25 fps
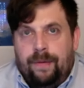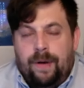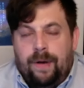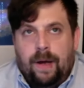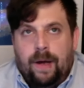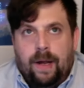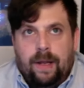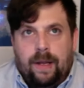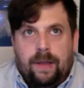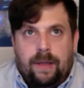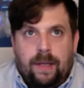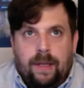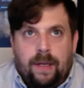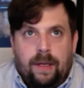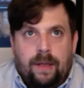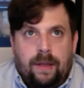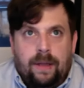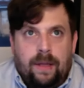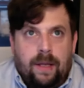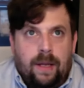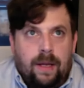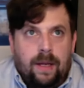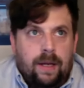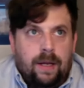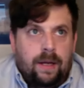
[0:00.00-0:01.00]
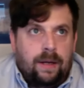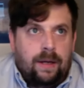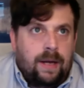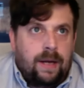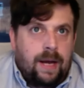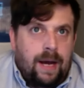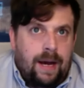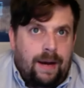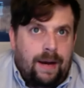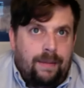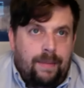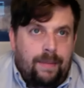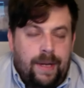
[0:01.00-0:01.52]
I think, the
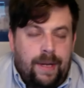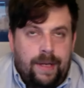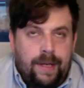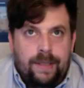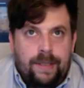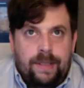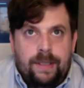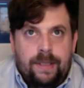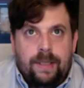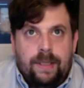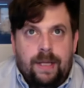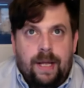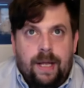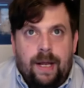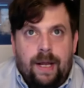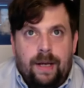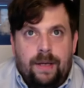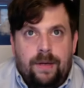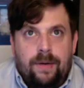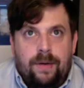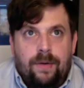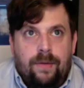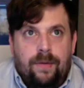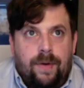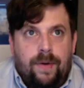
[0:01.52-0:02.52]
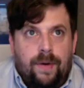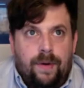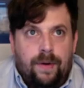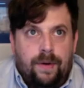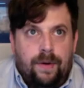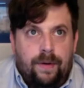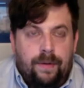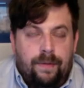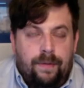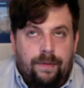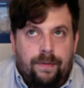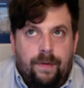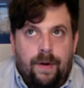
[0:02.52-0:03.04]
comments that you heard
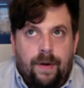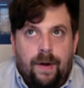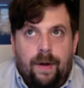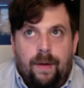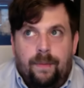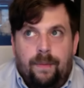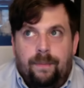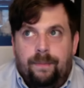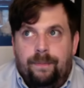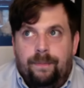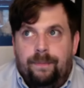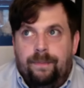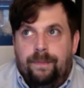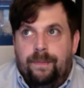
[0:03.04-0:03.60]
from,